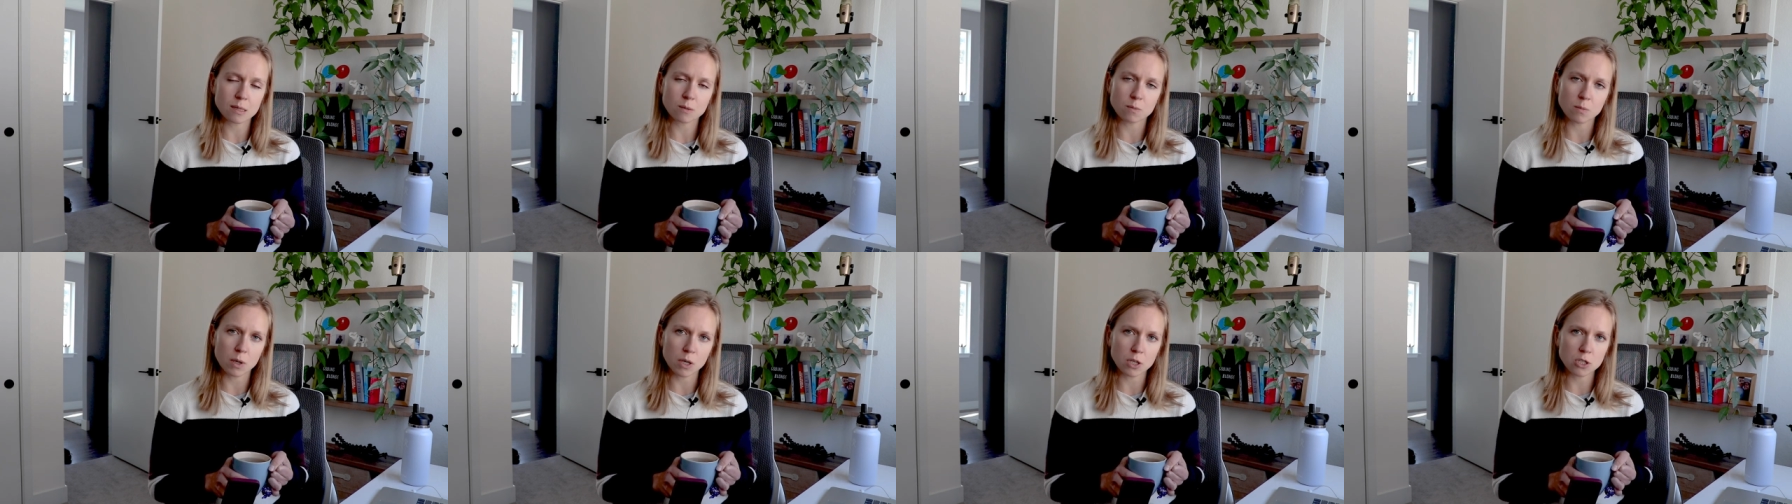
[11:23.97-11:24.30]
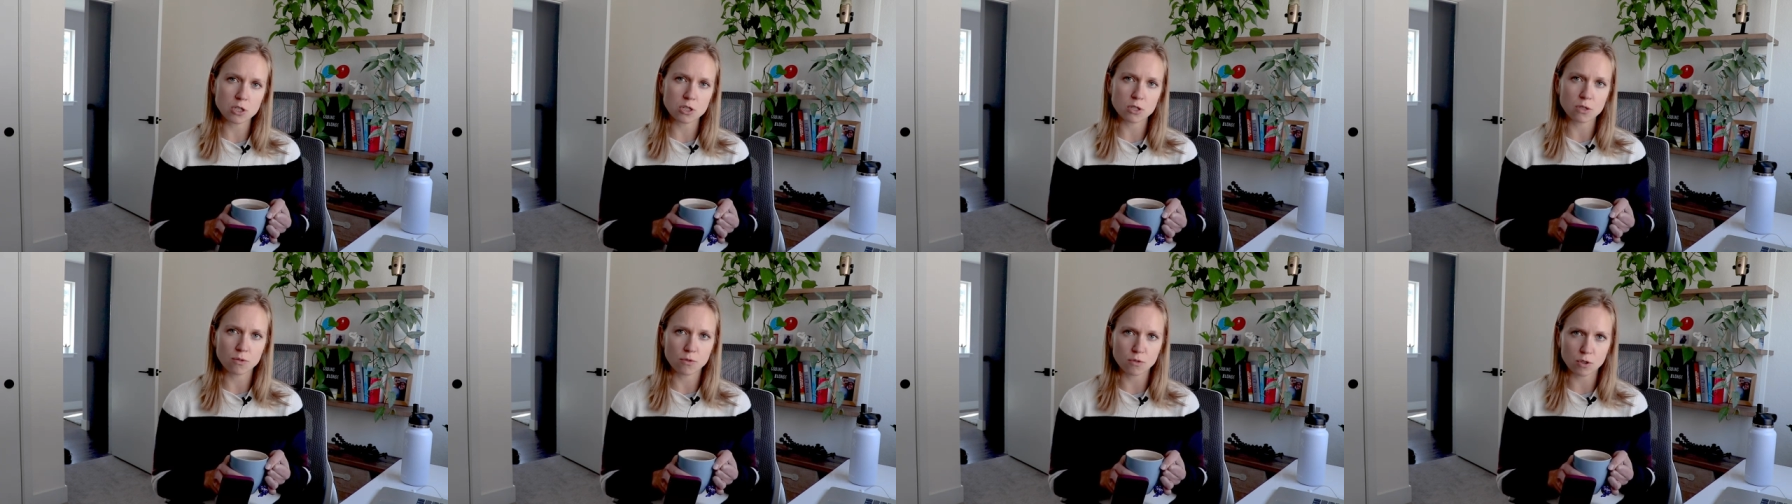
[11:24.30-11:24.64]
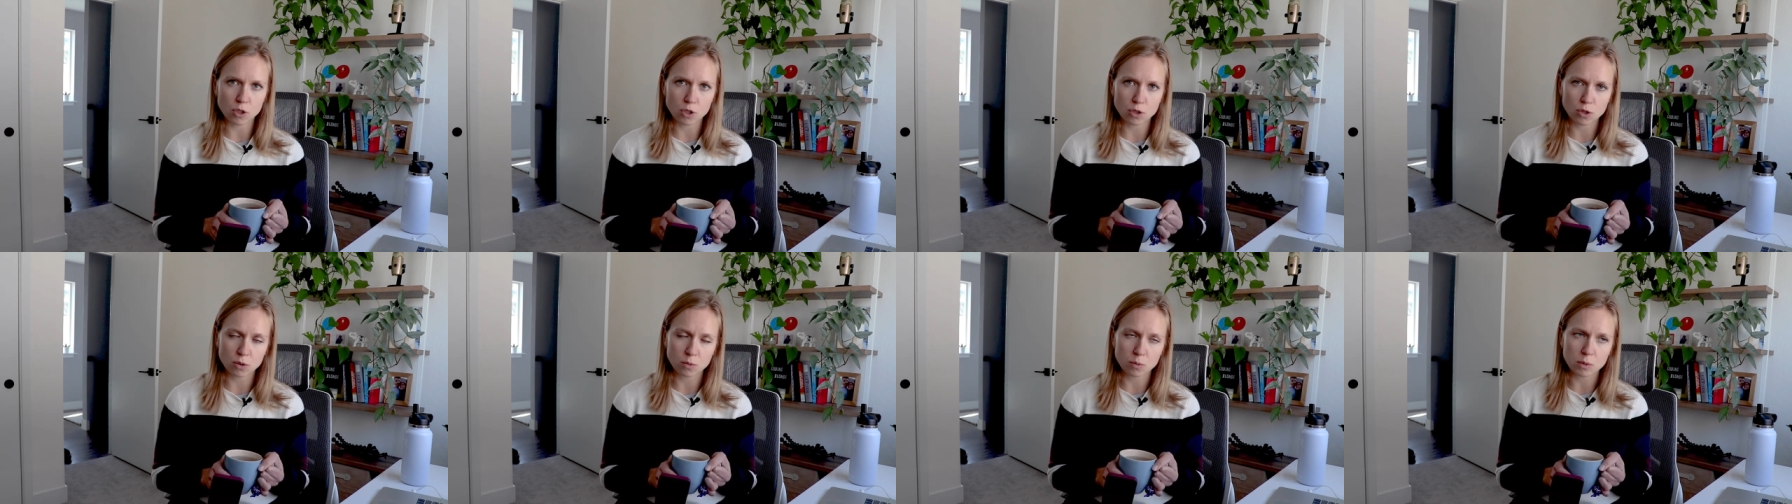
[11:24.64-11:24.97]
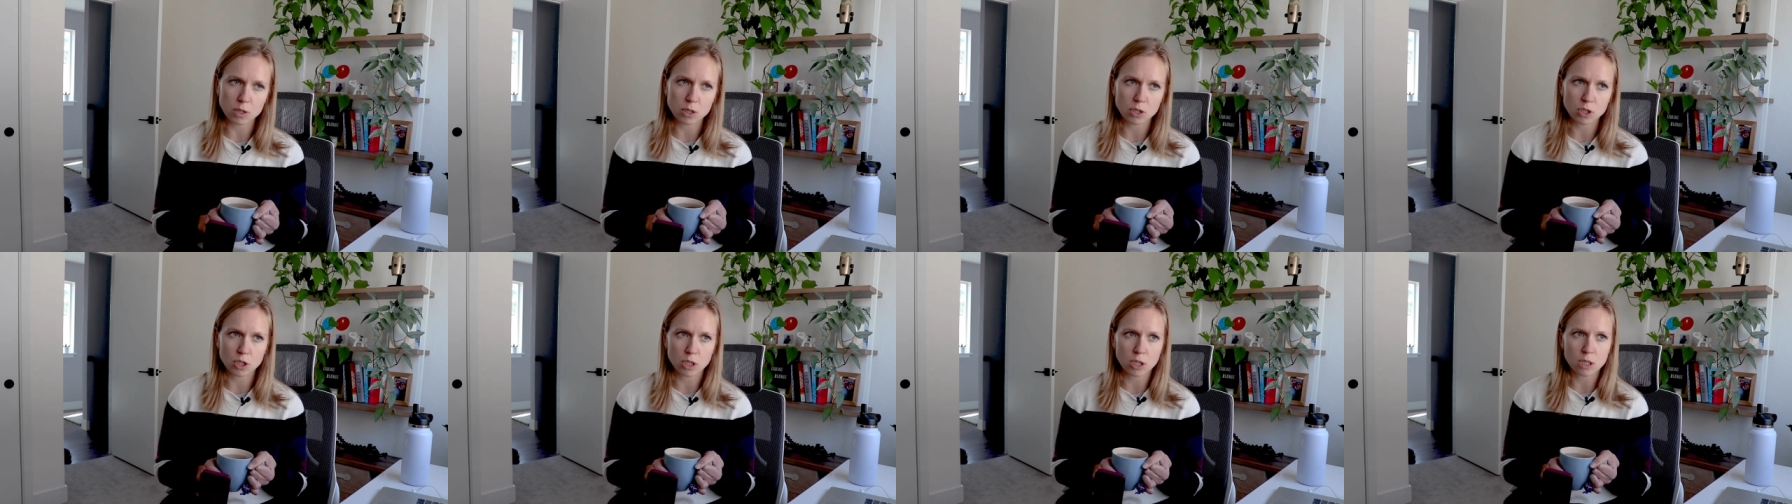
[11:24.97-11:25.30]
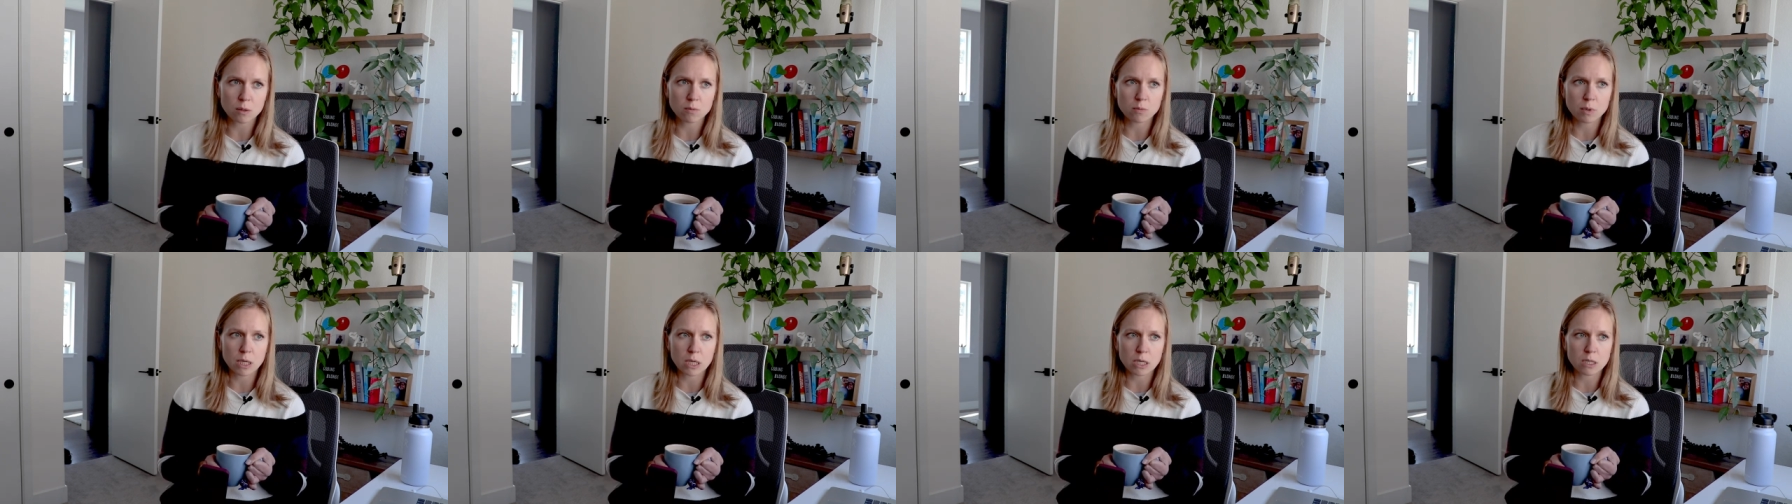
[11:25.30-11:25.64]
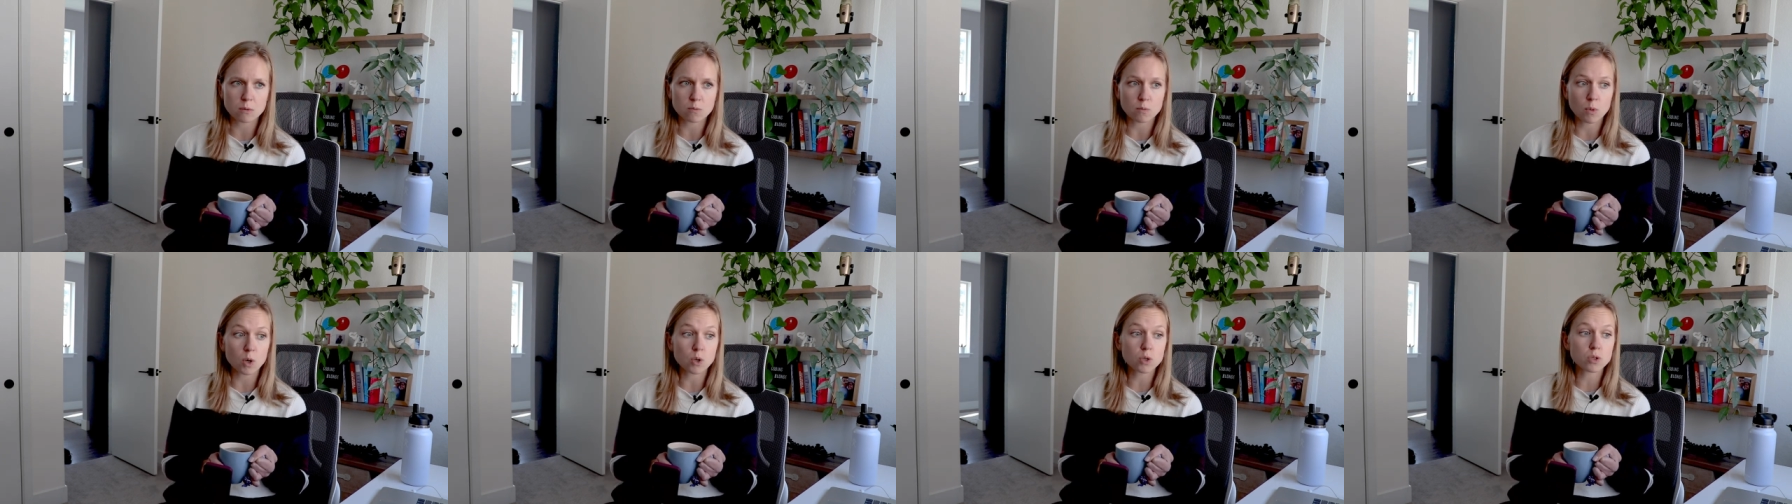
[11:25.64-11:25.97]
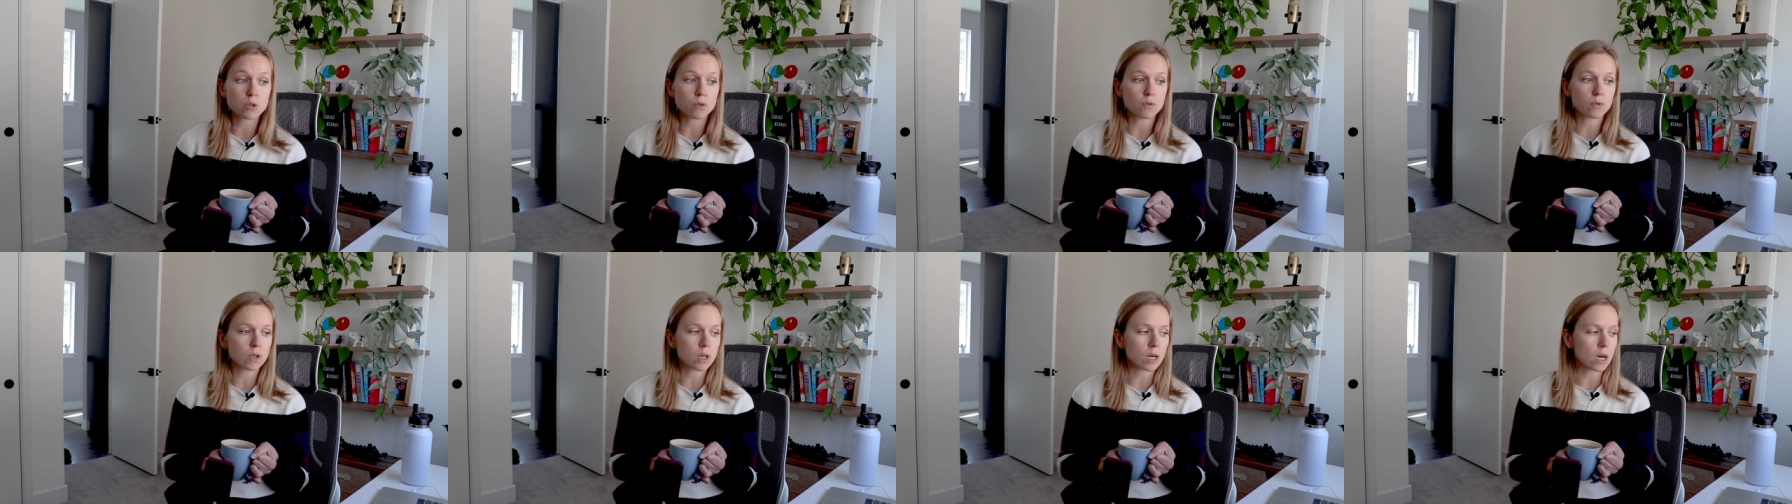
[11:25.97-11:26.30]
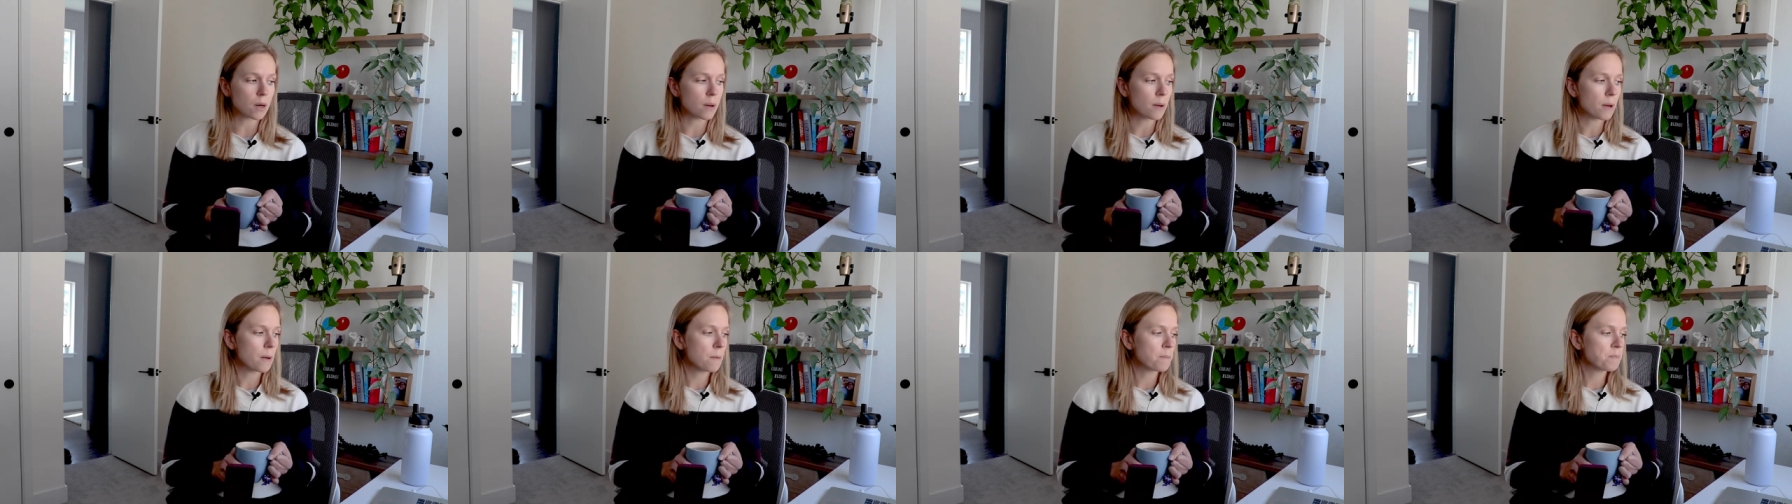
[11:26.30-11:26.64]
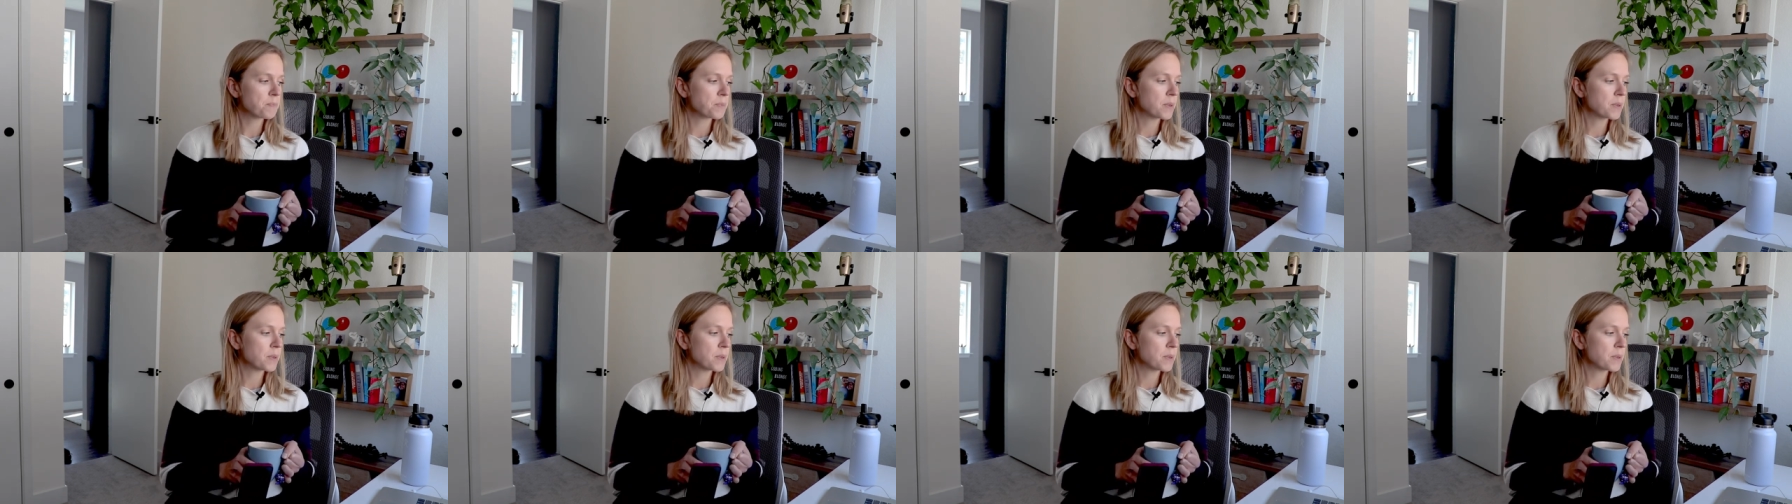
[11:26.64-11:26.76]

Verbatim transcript: as much in the virtual machine, because most of the